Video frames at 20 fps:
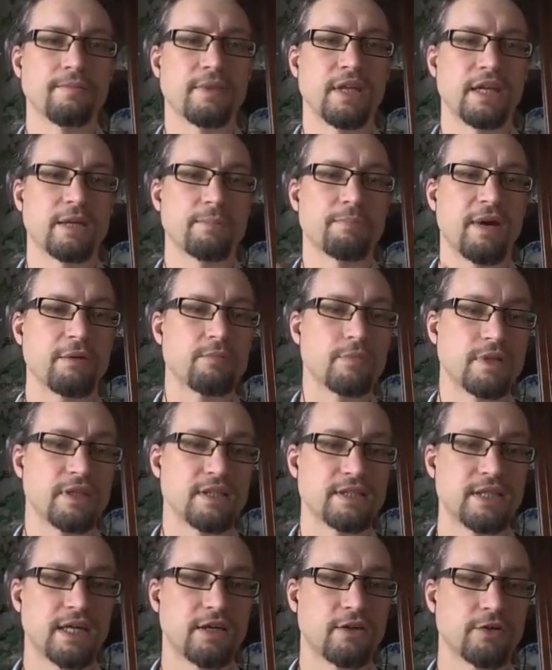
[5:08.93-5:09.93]
like
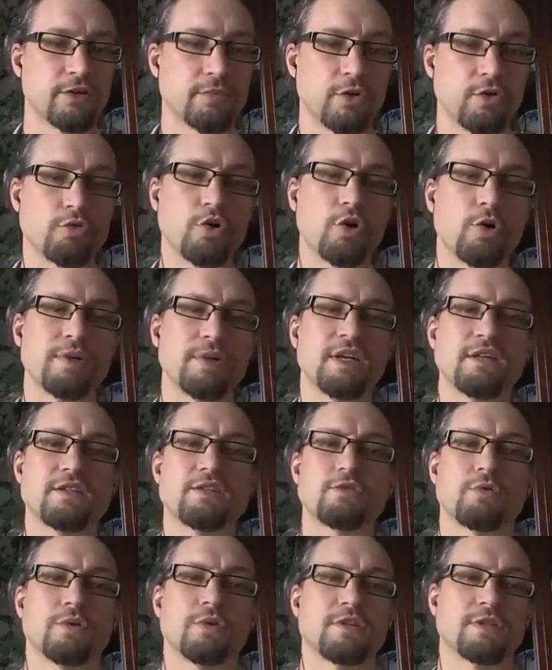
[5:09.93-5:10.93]
this guy called
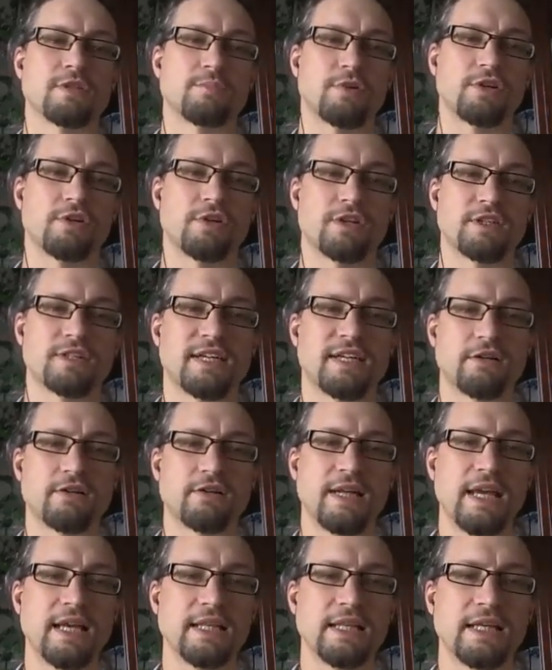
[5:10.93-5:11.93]
Macrobius, who wrote this book called the
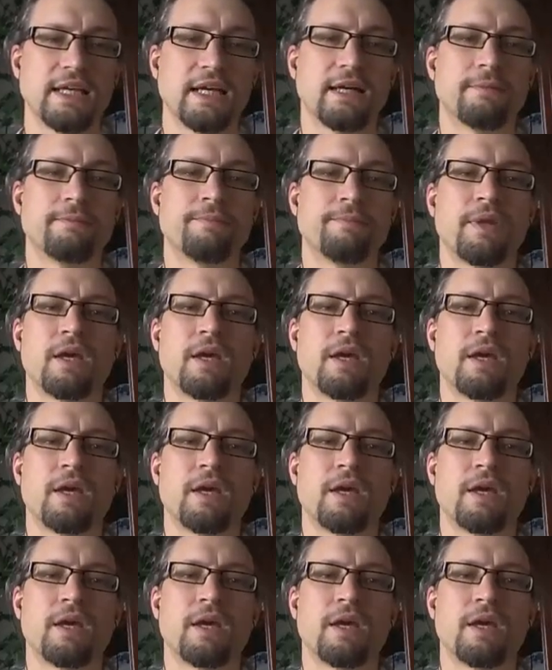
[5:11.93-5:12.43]
Saturnalia.